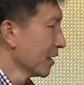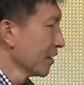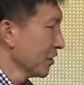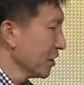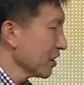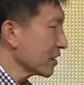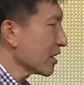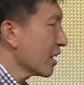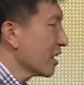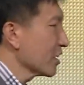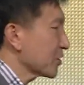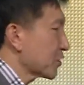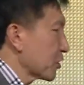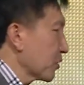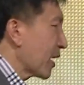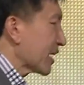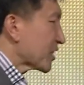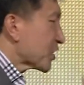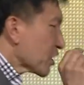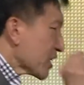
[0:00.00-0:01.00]
You go
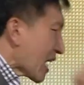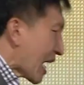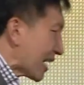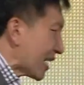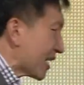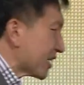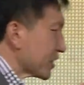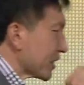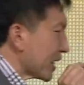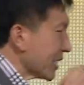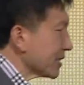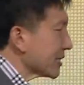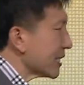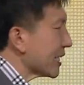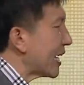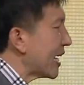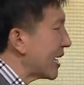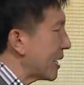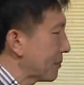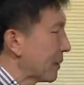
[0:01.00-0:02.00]
through a challenging
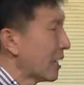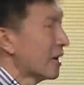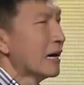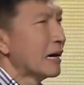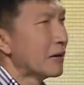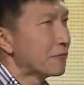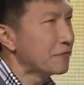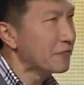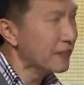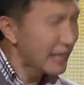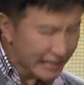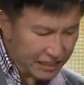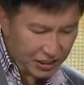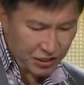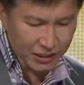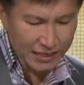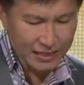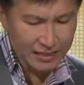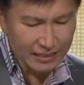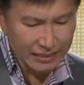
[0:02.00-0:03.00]
time,
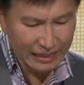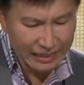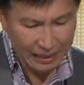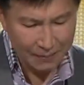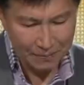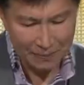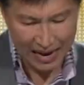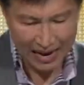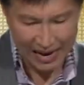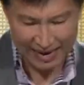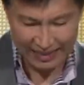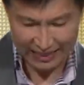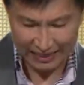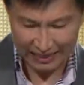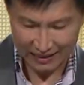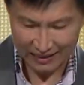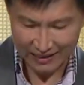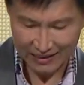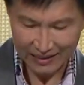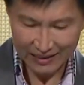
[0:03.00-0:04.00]
afflictions in your body,
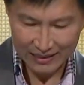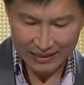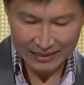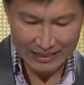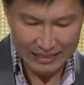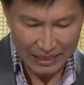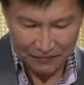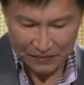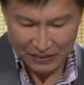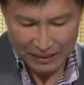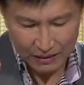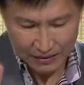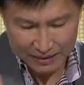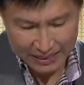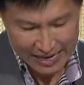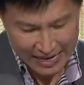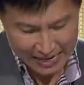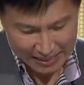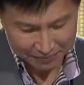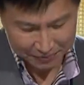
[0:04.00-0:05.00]
difficult
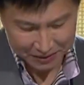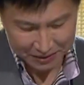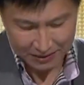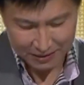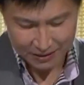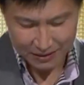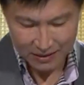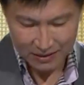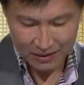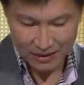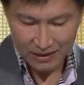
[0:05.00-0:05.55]
times.